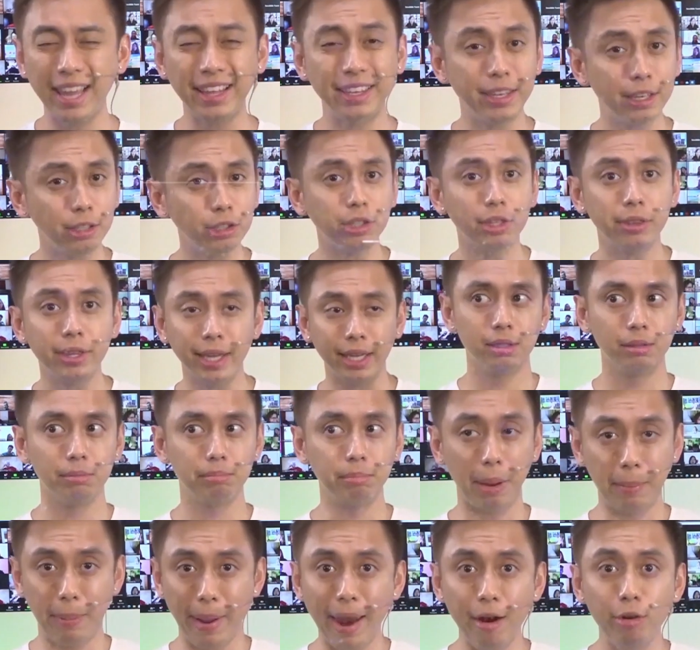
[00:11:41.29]
And here's the thing,
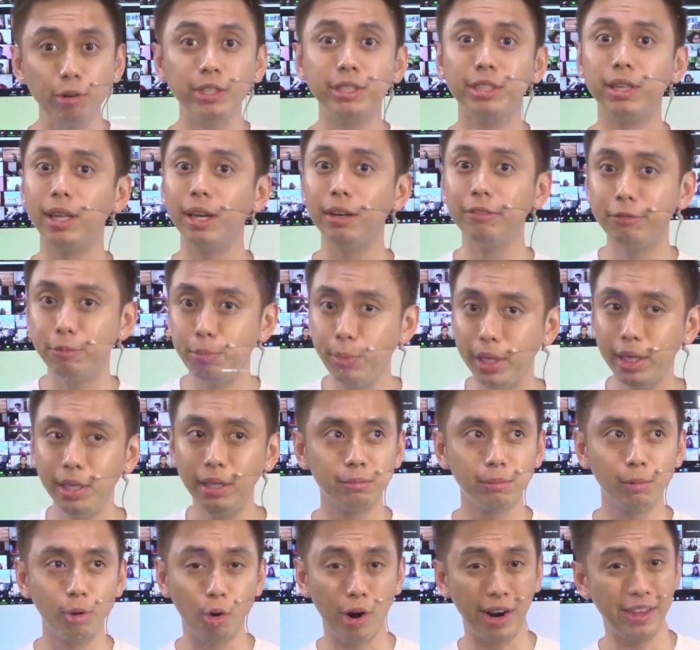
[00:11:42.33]
my parents loved me,
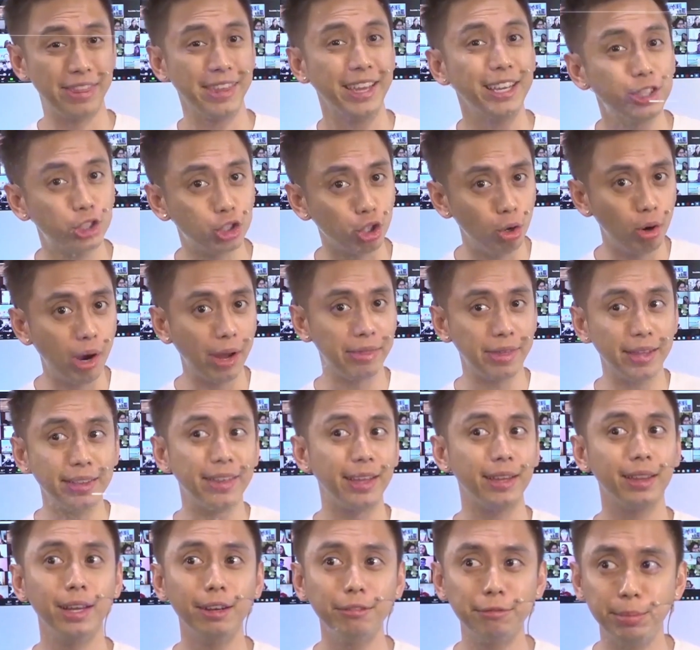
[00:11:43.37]
or I think so, I think
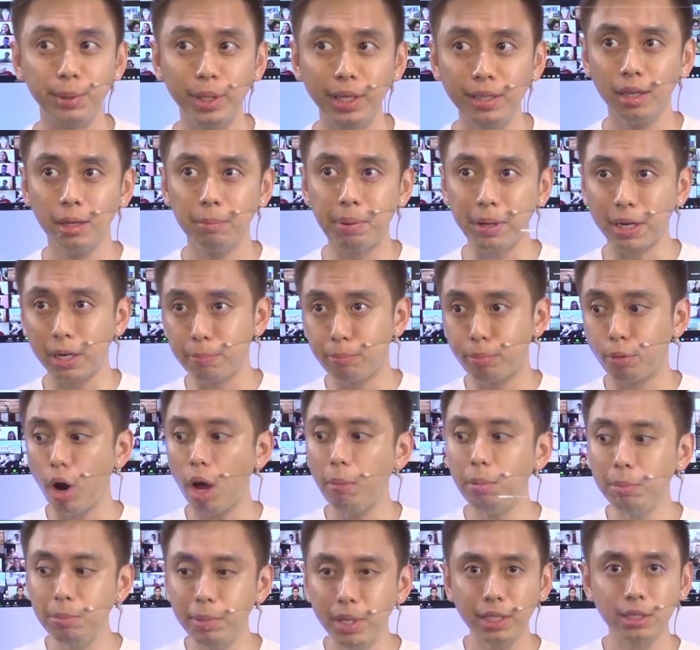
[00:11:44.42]
they love me. But the
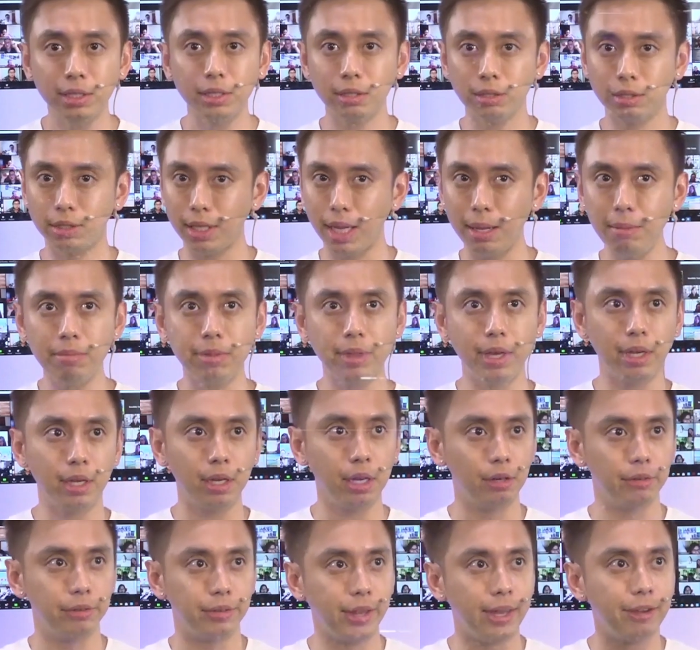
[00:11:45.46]
problem is, same thing
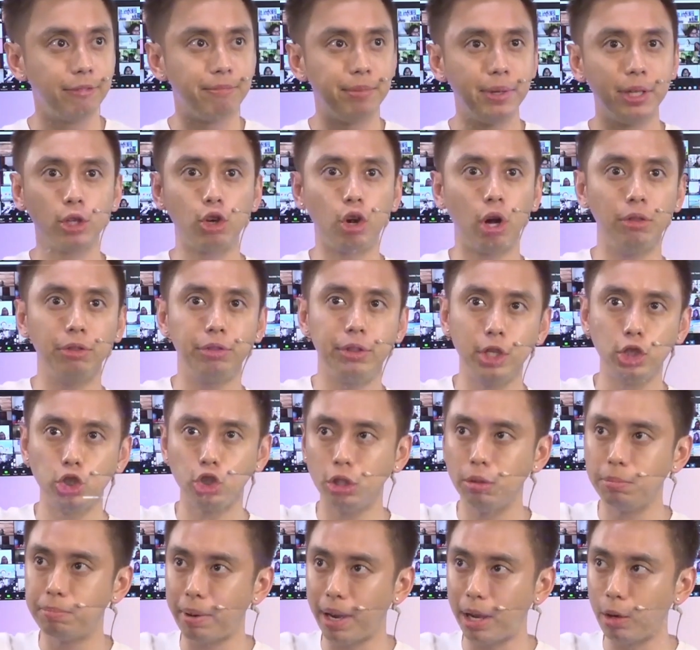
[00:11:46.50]
here. They've been
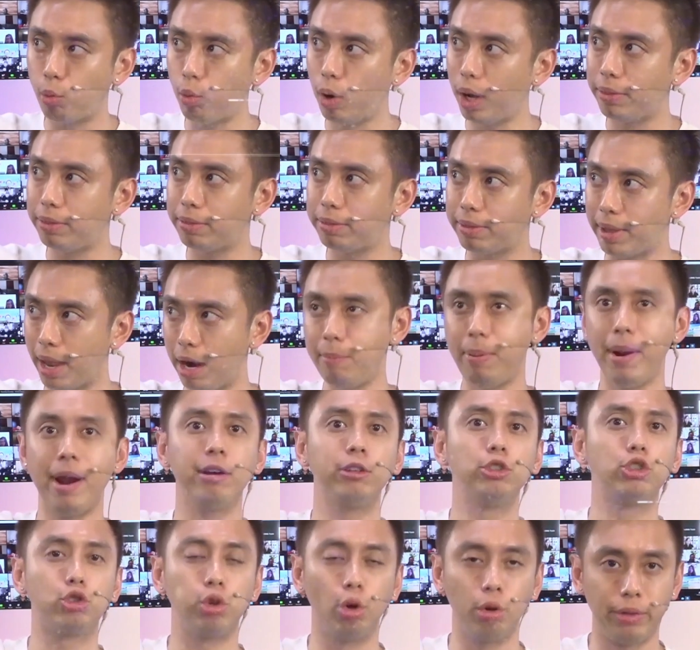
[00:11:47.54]
conditioned by what their
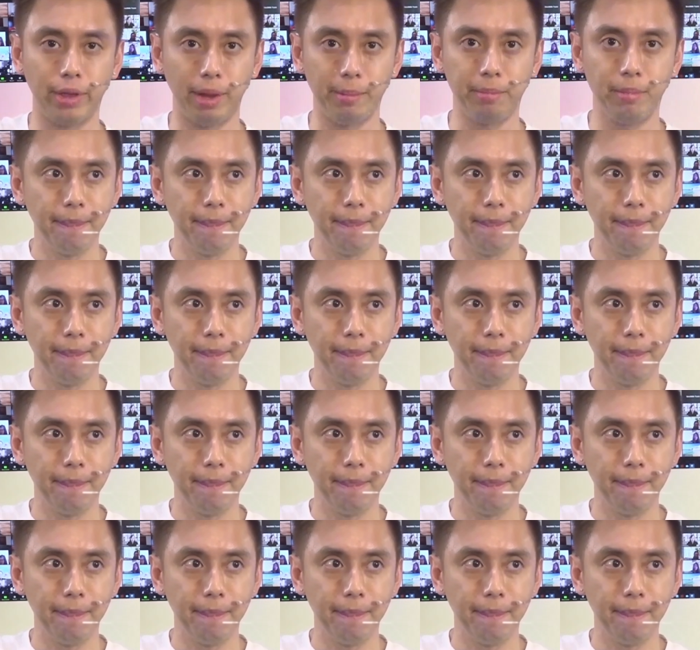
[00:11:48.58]
parents told them.